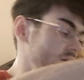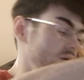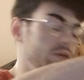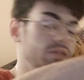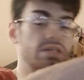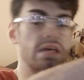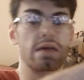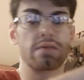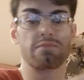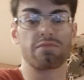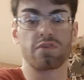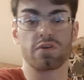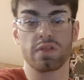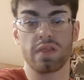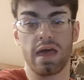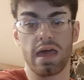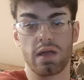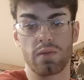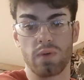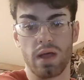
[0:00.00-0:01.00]
Same for
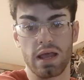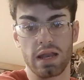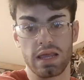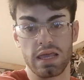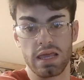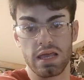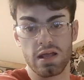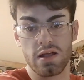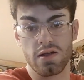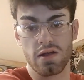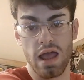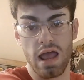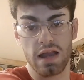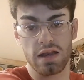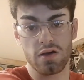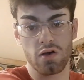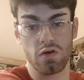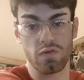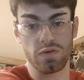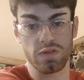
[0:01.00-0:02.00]
like right here
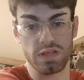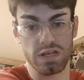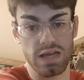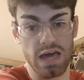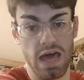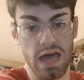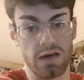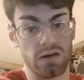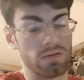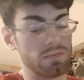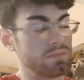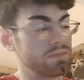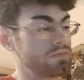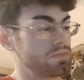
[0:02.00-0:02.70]
and over the dial.